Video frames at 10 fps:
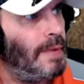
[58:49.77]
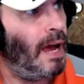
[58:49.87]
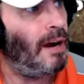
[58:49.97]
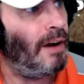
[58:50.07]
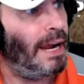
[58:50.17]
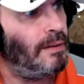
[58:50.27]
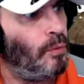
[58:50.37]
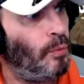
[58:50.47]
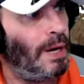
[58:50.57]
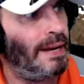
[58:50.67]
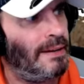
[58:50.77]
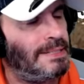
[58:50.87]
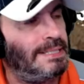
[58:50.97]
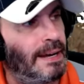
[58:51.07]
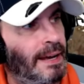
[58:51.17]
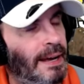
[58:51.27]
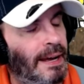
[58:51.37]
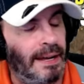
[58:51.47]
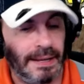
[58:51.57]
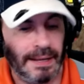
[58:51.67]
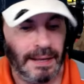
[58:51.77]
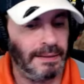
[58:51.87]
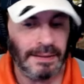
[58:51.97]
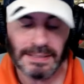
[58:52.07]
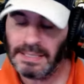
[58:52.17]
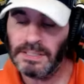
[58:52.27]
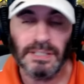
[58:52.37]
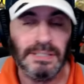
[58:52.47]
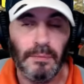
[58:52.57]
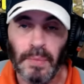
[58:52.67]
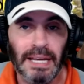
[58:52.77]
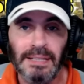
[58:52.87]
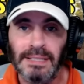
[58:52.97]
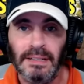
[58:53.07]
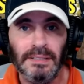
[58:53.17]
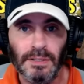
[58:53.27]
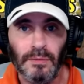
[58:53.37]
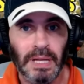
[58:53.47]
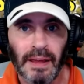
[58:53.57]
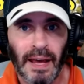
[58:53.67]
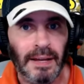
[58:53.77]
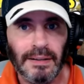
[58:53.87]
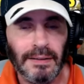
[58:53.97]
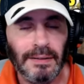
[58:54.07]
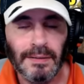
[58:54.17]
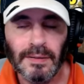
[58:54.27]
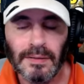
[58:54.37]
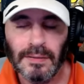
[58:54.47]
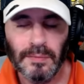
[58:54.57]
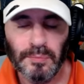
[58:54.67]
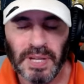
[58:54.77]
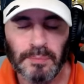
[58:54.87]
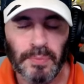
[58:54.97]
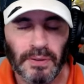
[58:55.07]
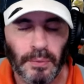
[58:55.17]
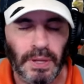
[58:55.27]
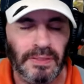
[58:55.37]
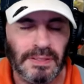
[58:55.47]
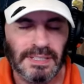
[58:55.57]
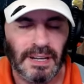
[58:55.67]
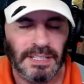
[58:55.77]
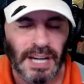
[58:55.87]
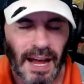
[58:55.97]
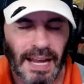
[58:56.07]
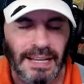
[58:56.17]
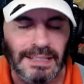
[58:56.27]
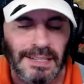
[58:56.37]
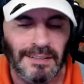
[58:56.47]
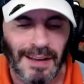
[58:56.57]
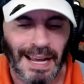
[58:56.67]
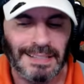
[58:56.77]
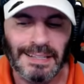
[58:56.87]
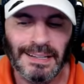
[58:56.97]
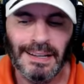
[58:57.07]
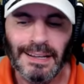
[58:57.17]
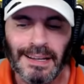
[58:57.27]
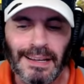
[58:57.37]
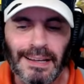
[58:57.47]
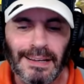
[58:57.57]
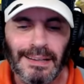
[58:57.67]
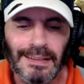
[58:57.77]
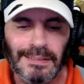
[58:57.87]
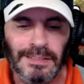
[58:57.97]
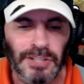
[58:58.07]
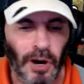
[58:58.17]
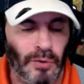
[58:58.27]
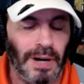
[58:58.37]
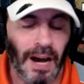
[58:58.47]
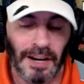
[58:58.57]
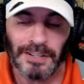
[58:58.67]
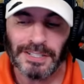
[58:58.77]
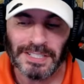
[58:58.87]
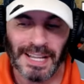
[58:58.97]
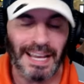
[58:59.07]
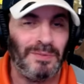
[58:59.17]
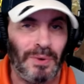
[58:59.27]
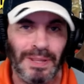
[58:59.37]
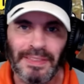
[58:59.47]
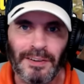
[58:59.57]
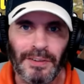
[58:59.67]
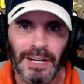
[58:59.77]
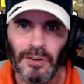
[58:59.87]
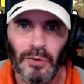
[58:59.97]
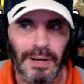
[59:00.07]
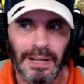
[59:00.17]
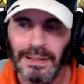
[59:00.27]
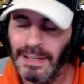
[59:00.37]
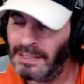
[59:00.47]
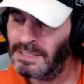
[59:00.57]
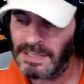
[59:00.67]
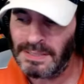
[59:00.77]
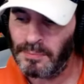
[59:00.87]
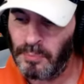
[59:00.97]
All right. What else? This is just amazing to me that people with such high intellect don't understand what they're recording. It just